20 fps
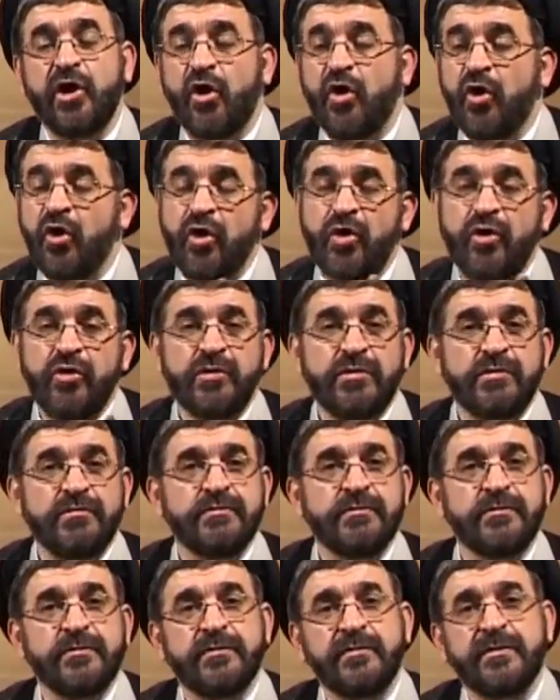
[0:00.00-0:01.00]
or
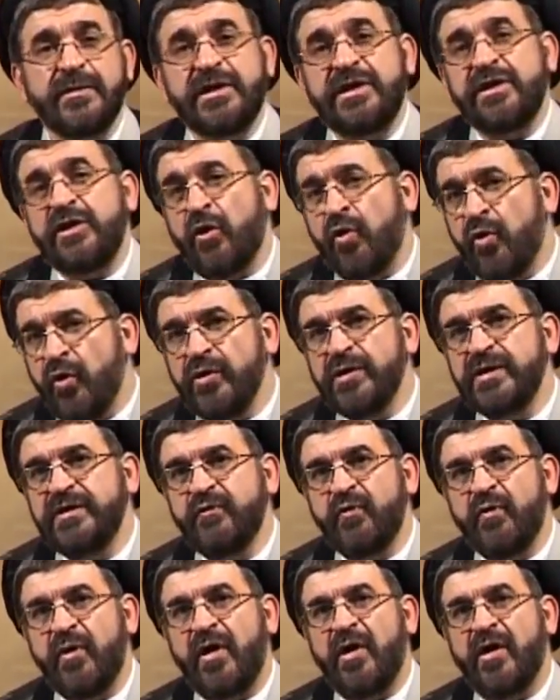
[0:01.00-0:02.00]
in the holy
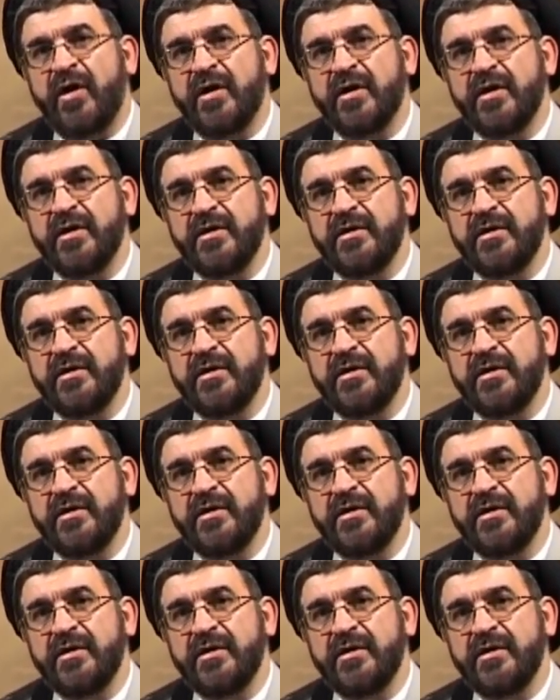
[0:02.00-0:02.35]
war.